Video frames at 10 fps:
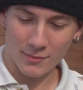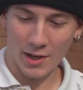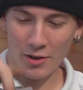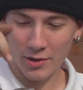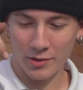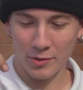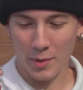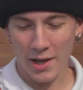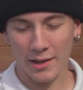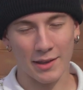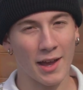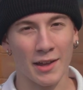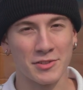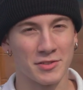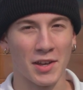No, there's a way. Yeah,
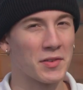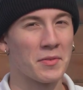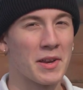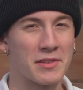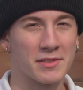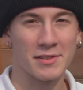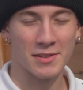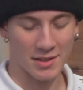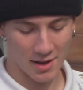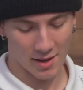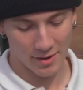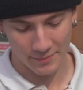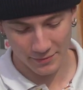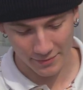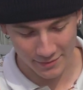it just doesn't reach.
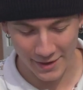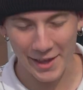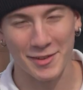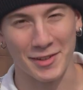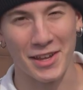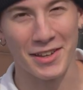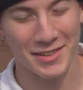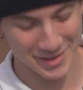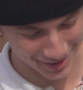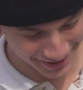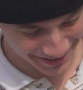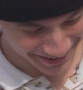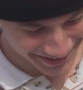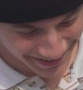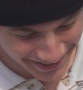That sucks.
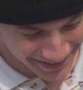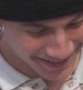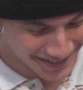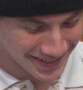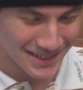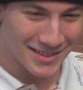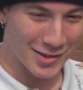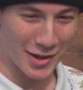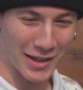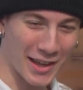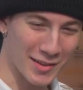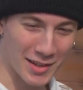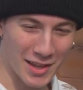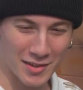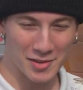So I guess
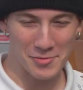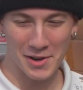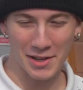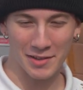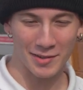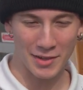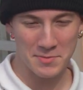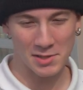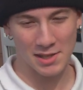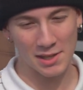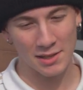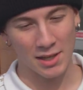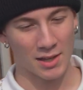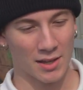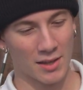unless you're running a slim seat,
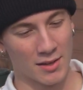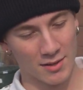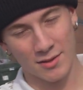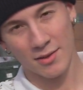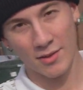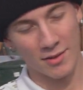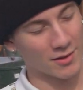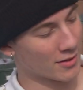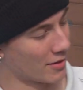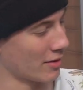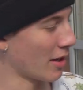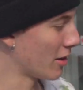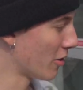this ain't